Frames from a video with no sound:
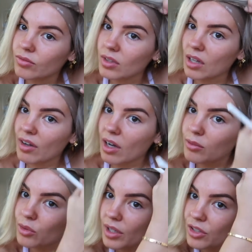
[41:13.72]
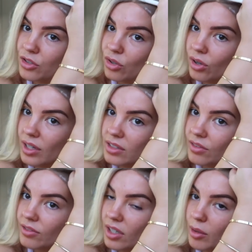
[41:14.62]
Love how I'm doing a tutorial as
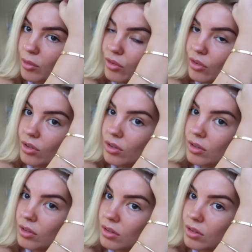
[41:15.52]
if I've done it before.